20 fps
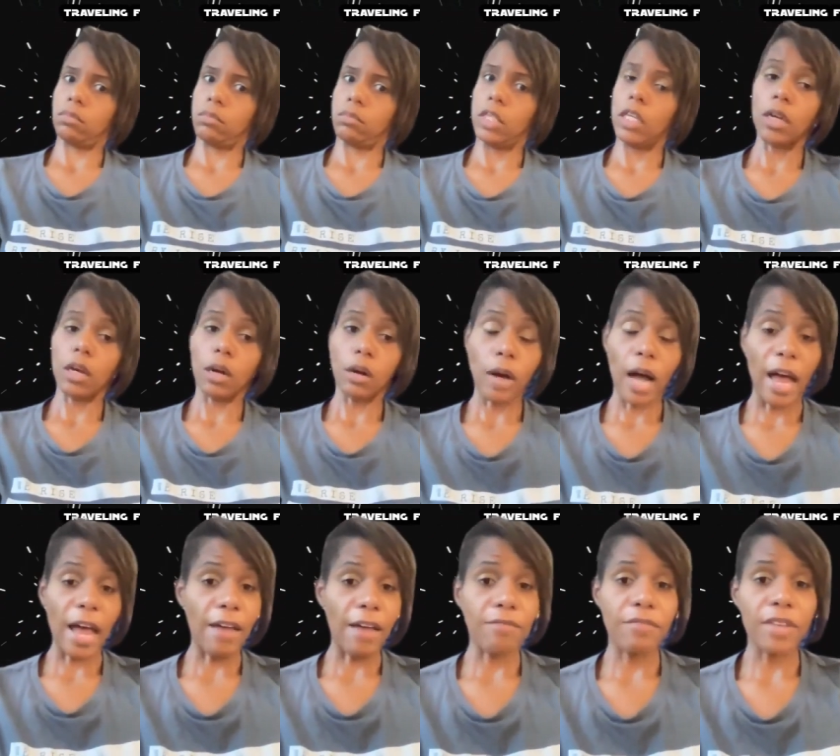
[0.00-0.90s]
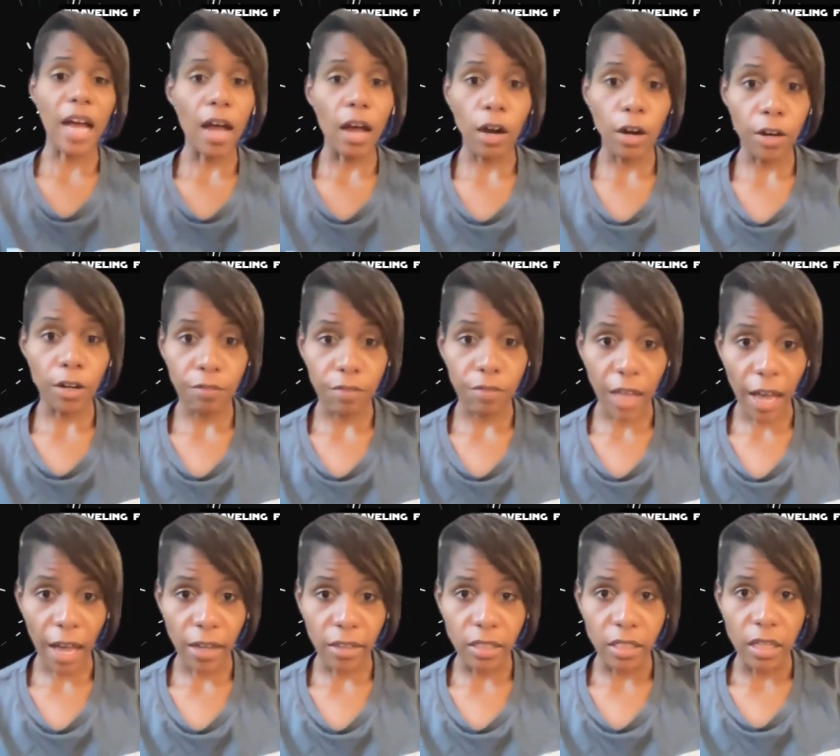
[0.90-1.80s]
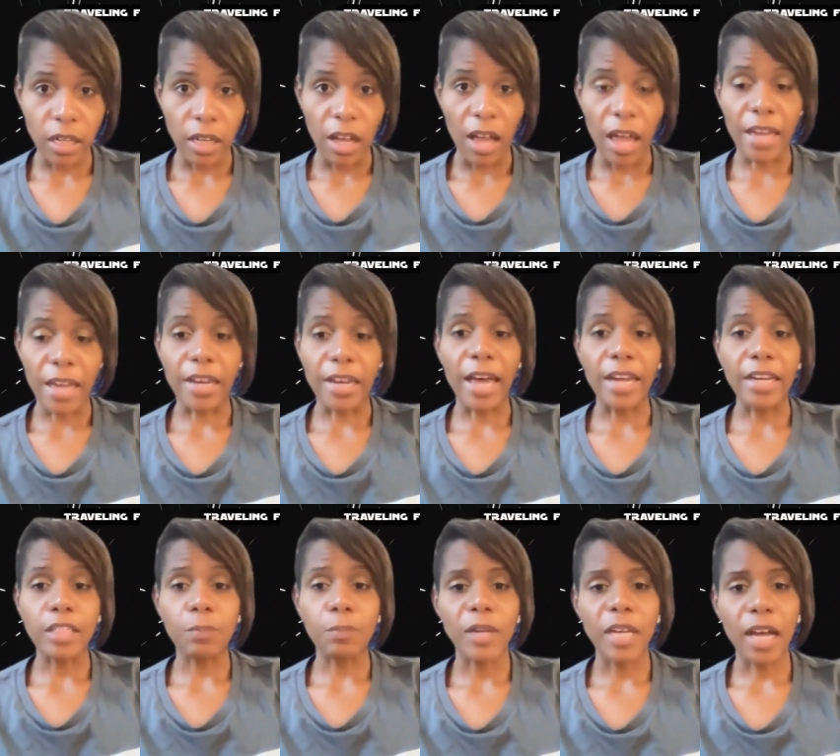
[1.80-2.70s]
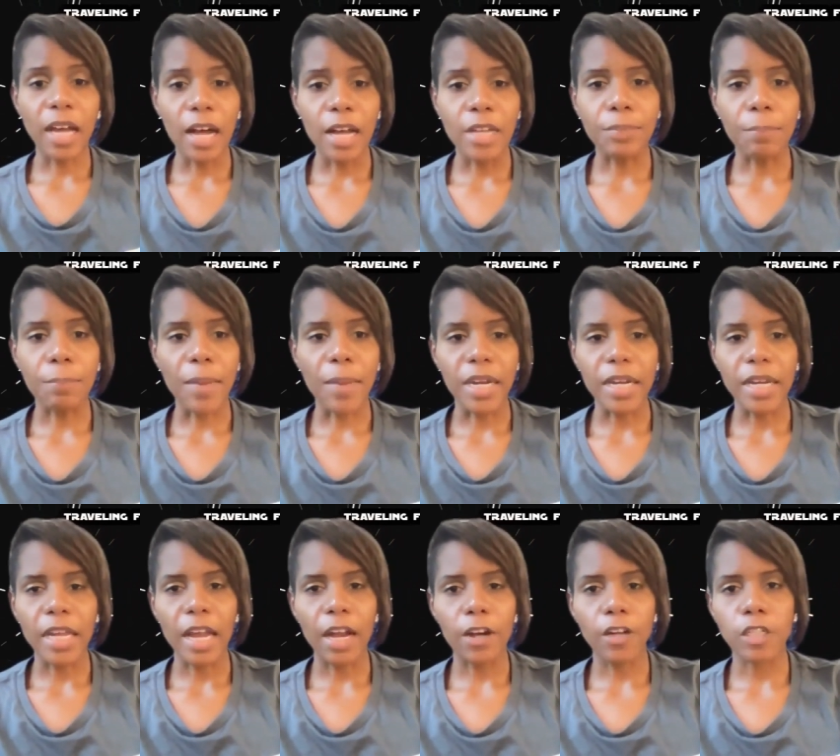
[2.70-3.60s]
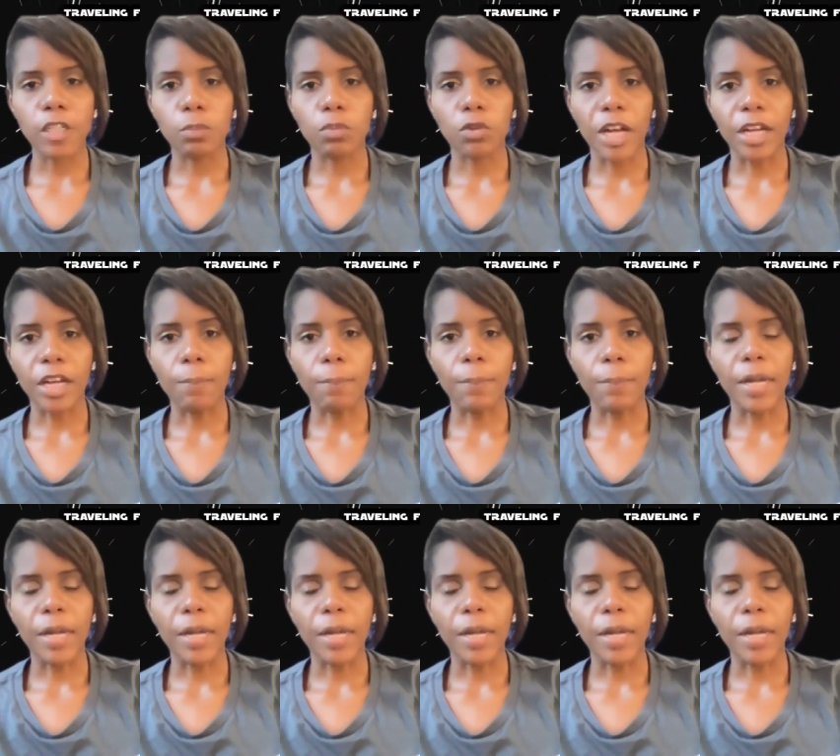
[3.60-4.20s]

I have not heard of that. And that is because Medicare is bread and